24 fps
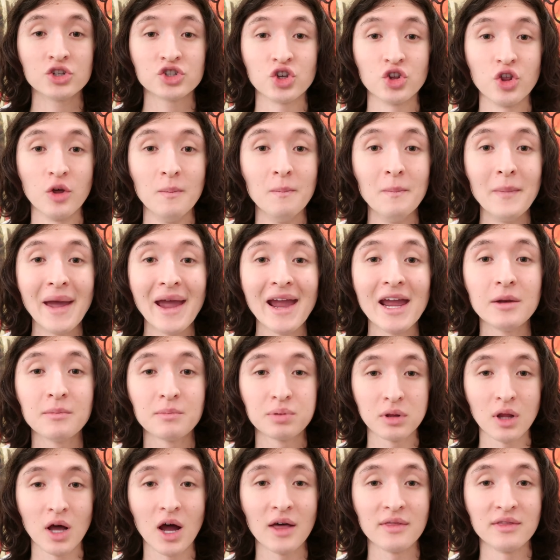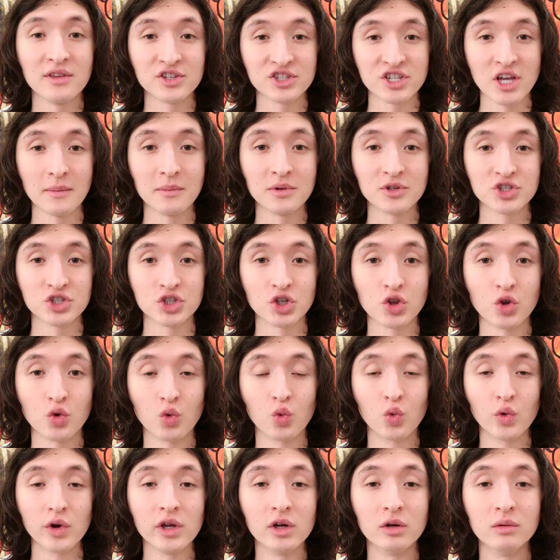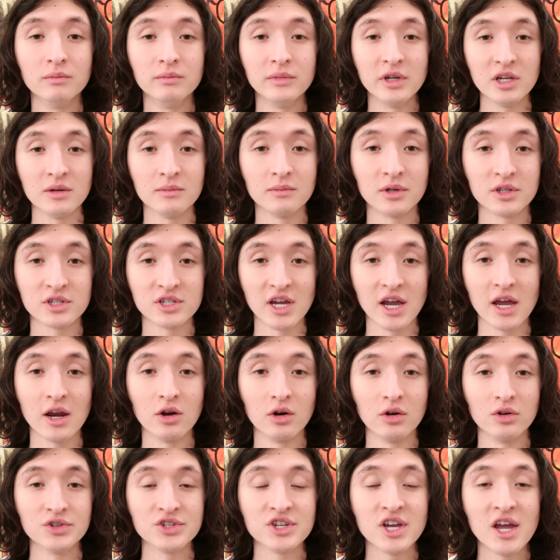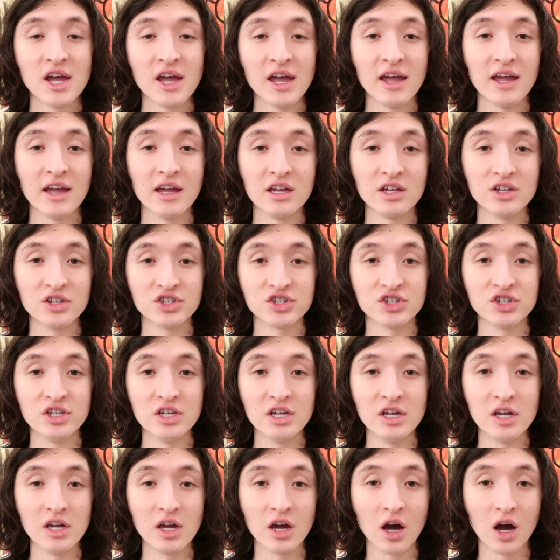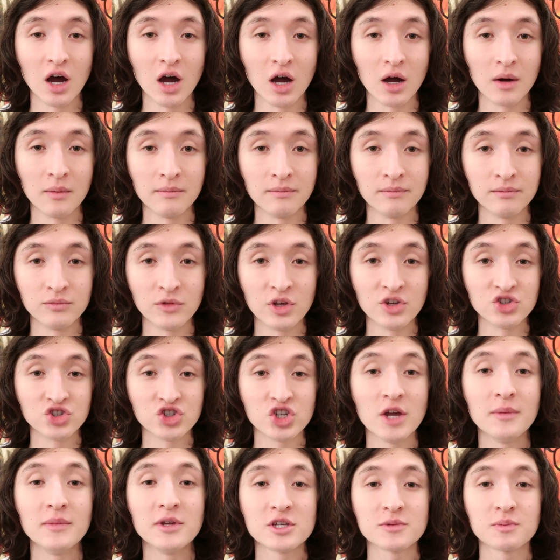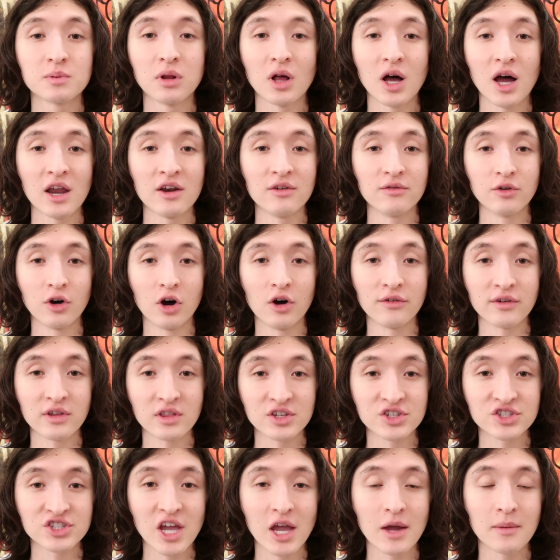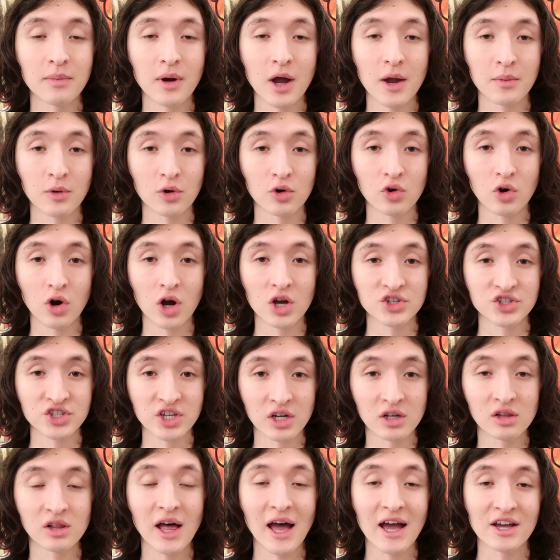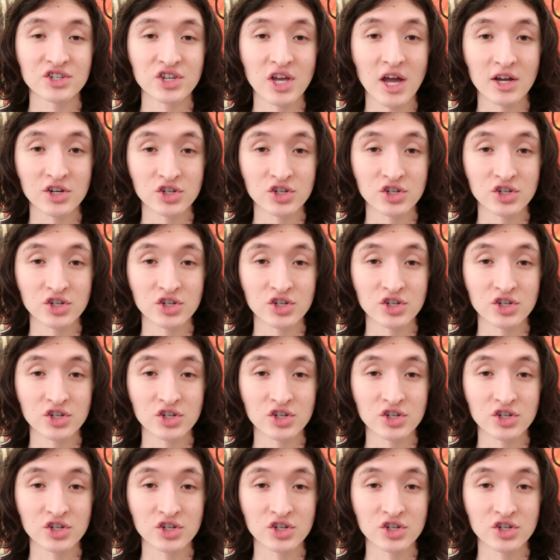So the main plot in this episode, the real meat and potatoes, is Jimmy's plot involving the Sandpiper Crossing class